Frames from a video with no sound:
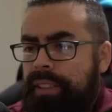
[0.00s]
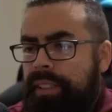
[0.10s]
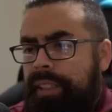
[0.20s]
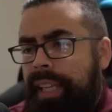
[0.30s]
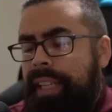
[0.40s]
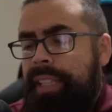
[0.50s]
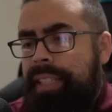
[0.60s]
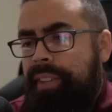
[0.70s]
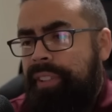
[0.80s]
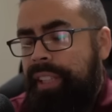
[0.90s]
They can
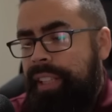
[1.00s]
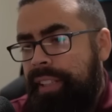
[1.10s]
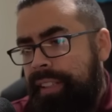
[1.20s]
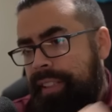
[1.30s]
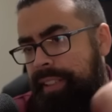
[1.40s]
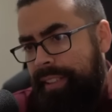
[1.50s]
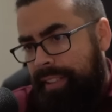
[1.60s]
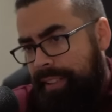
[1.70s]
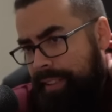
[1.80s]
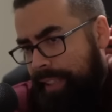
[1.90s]
definitely...
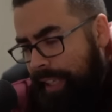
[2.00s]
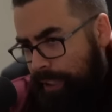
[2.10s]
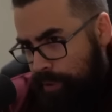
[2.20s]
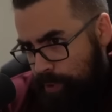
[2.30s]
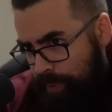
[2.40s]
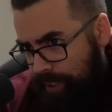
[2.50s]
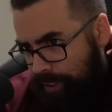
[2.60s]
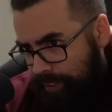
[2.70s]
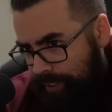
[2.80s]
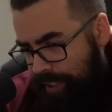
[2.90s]
KO us with an
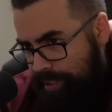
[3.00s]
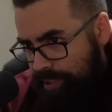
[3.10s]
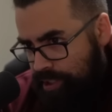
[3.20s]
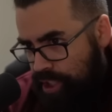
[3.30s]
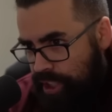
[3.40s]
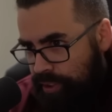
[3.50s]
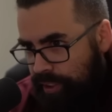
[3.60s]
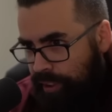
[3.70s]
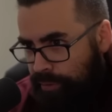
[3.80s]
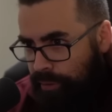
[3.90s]
Aerial Ace, a shield,
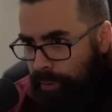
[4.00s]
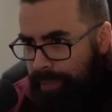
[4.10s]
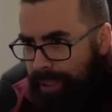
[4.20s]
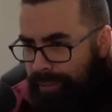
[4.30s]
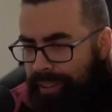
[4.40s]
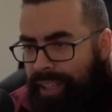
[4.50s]
and a farm down.